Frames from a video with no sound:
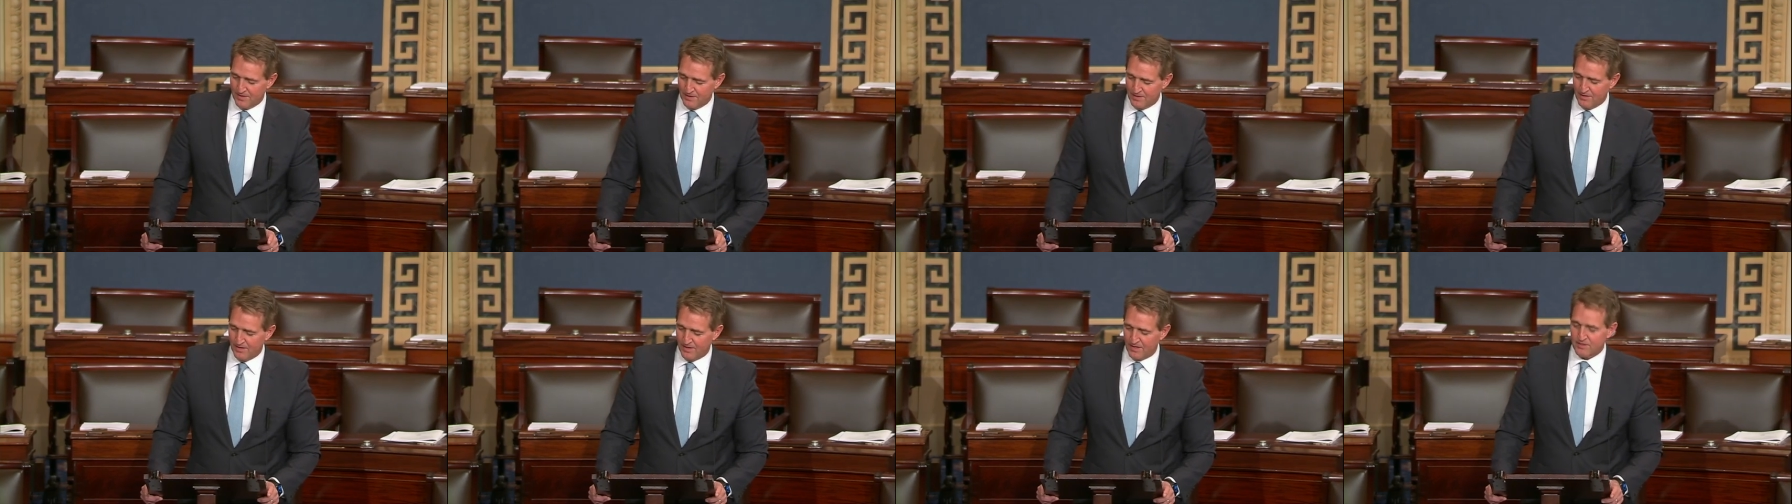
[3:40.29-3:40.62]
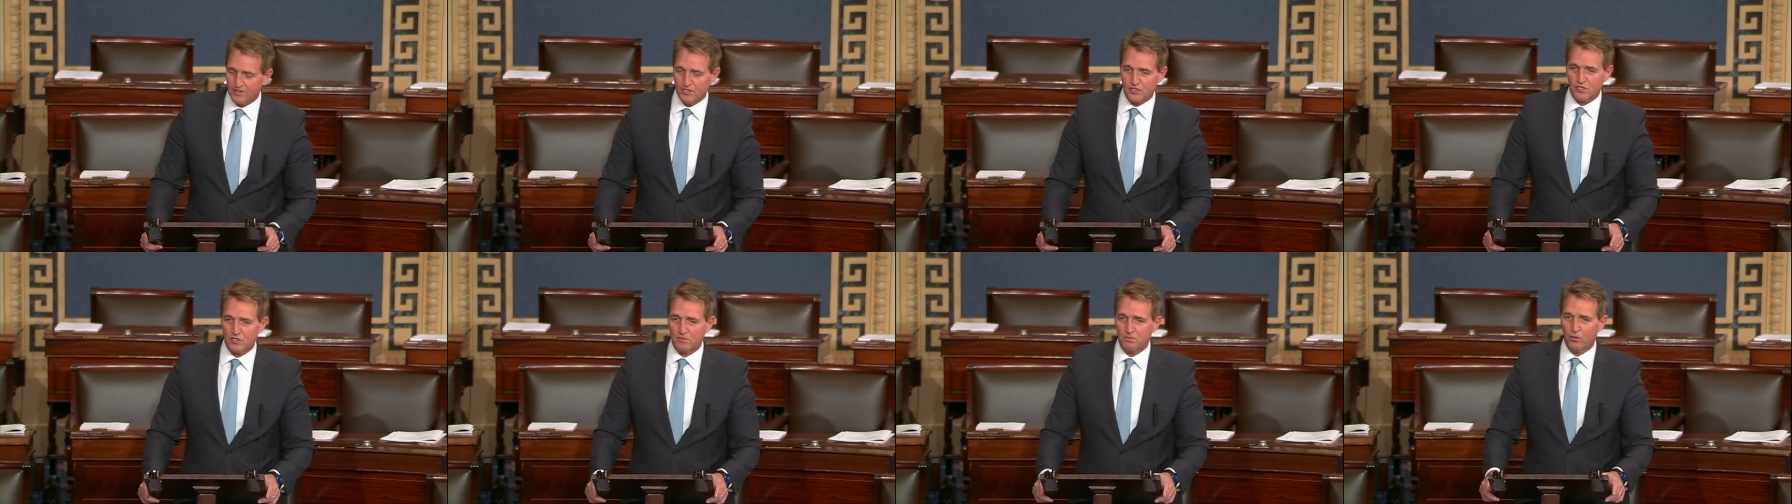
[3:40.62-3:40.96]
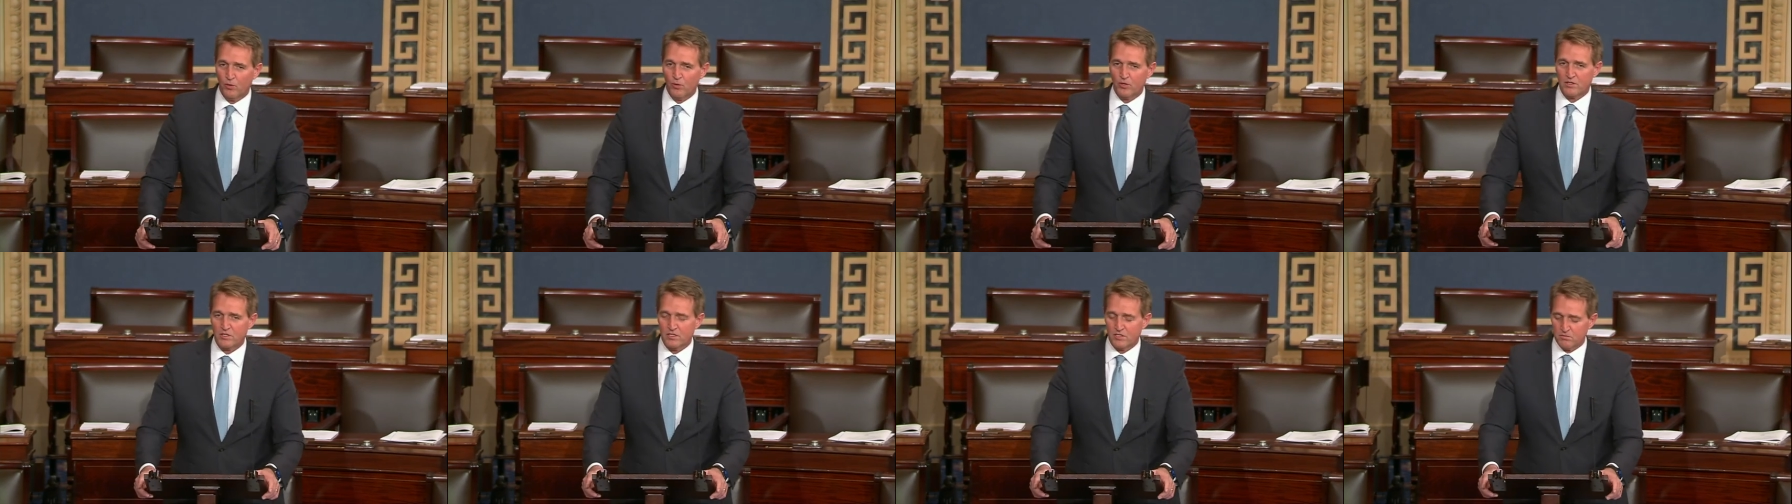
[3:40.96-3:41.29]
ought to
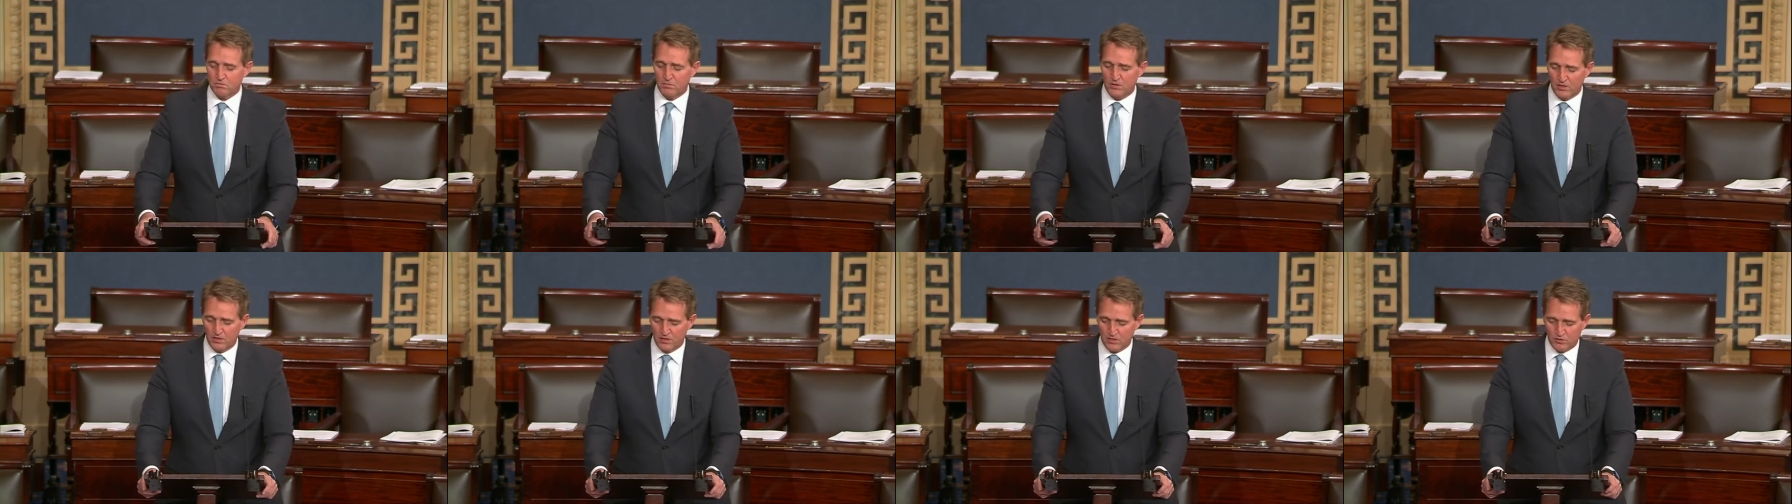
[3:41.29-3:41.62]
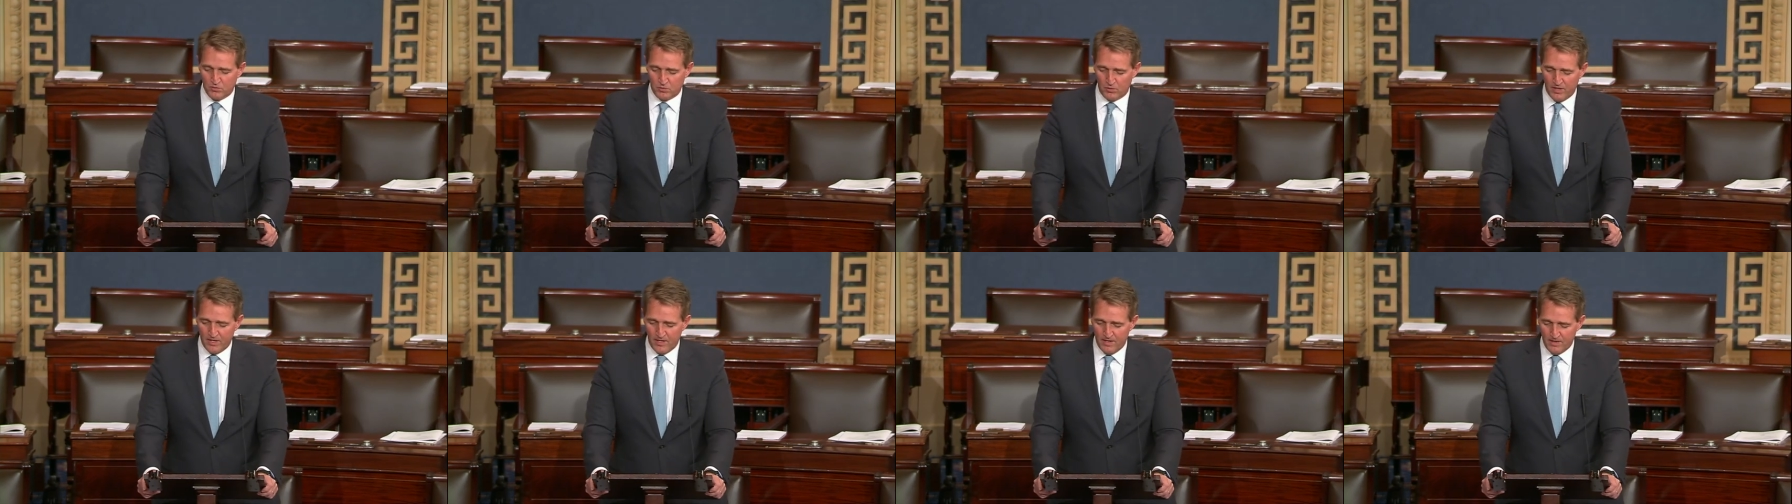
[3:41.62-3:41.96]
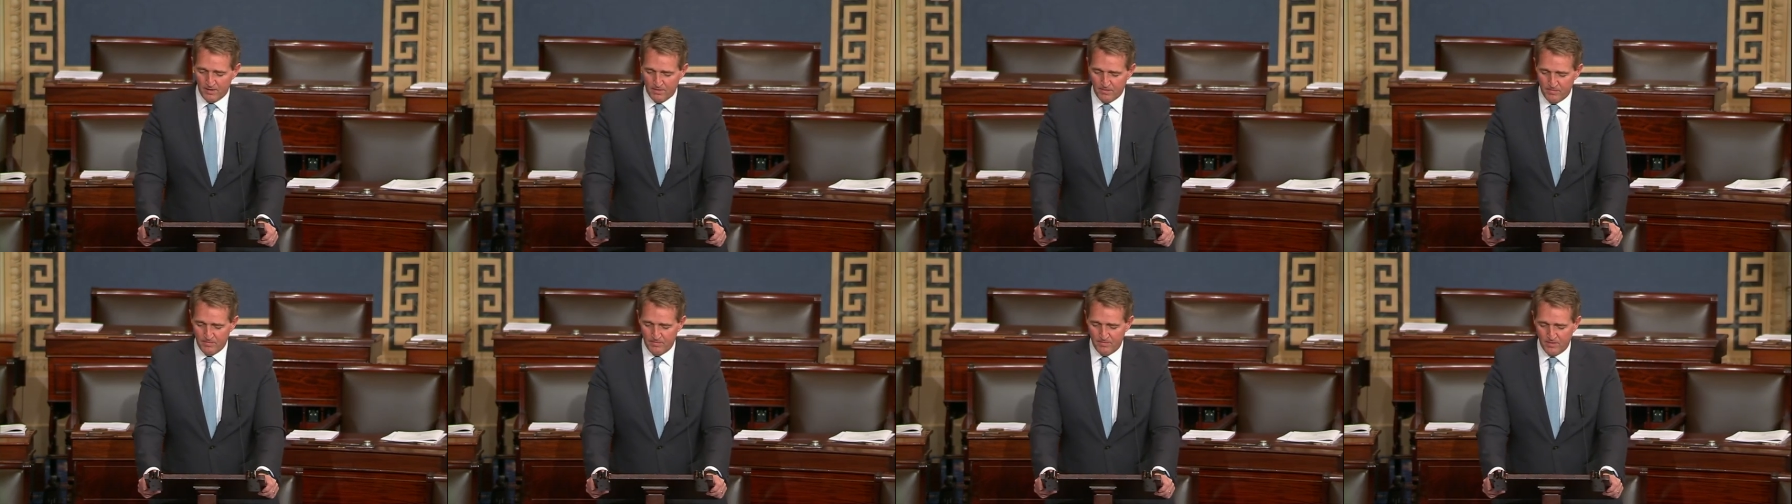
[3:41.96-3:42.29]
support this bill as
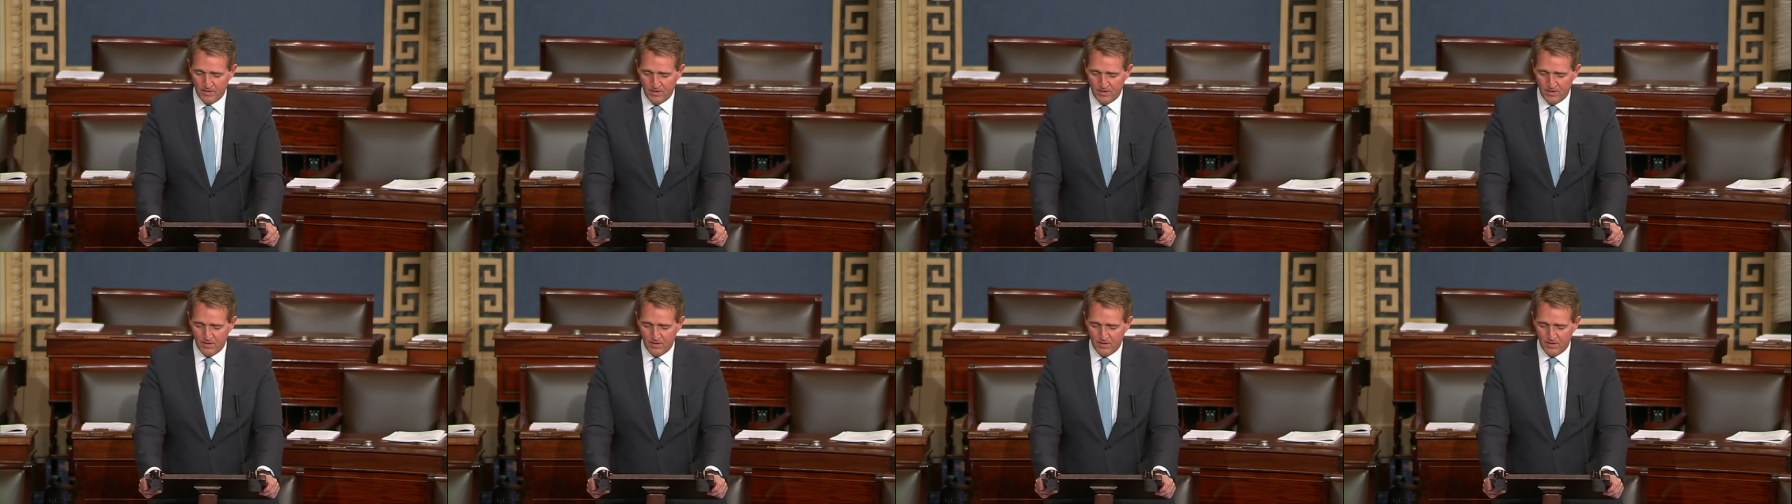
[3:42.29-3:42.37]
well.